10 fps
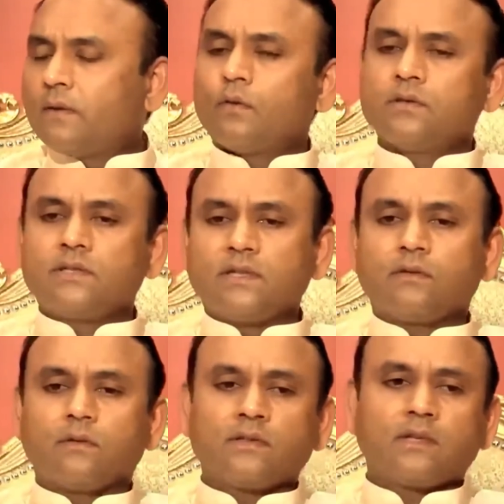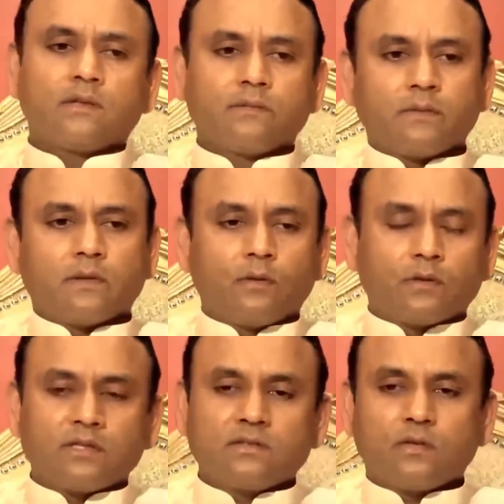A rose is a rose and a
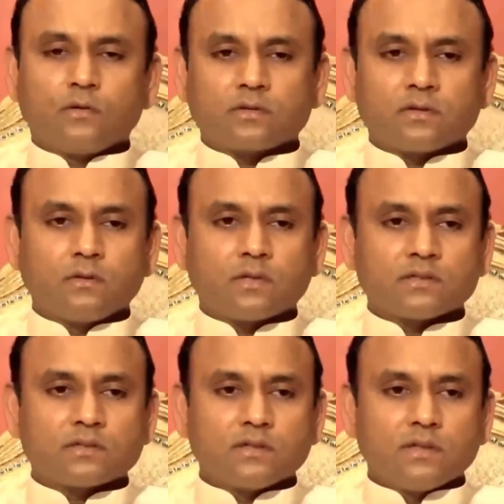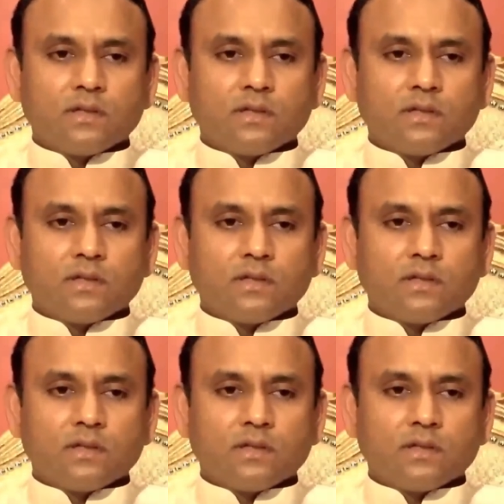lotus is a lotus.